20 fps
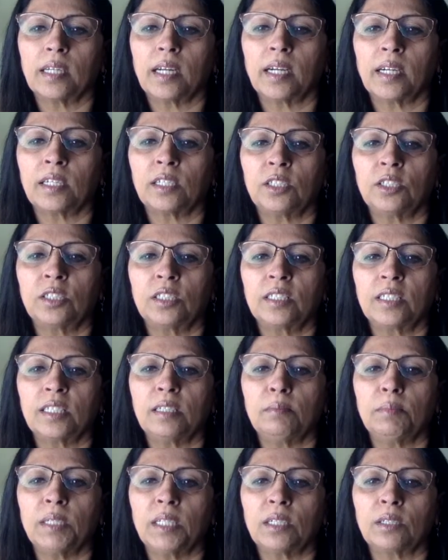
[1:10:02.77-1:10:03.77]
at
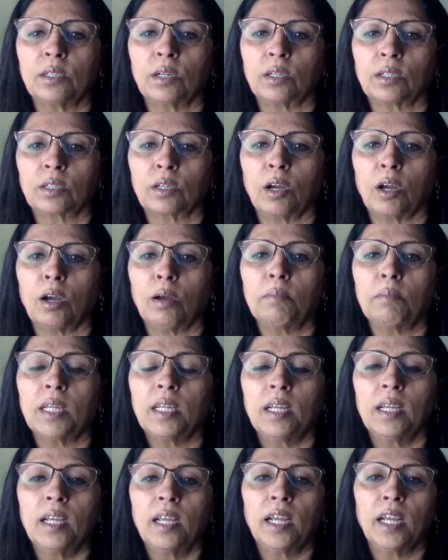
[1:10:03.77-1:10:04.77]
gmail.com,
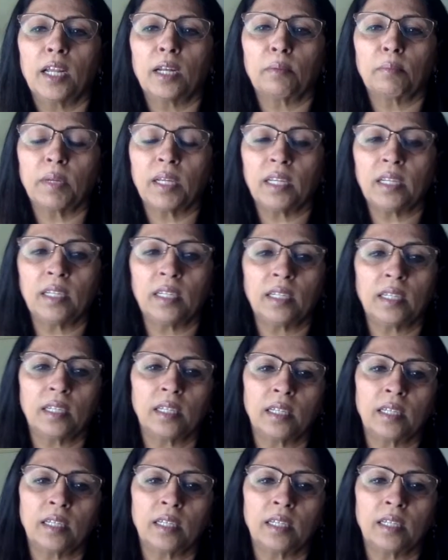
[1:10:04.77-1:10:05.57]
and my